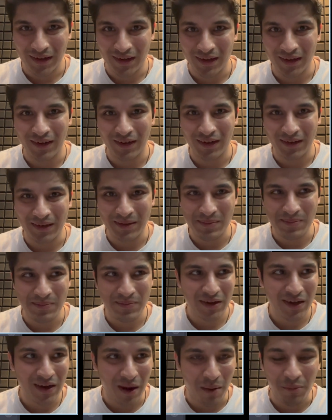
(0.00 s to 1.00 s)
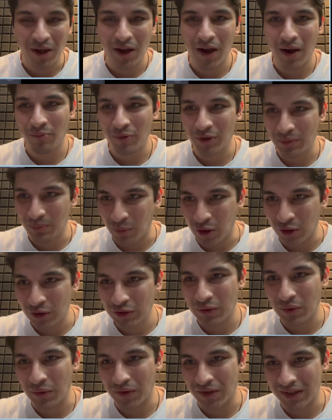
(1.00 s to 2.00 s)
coming up with more
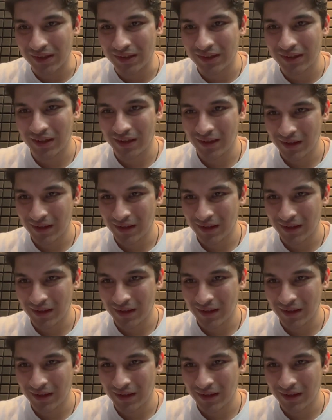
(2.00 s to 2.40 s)
stories.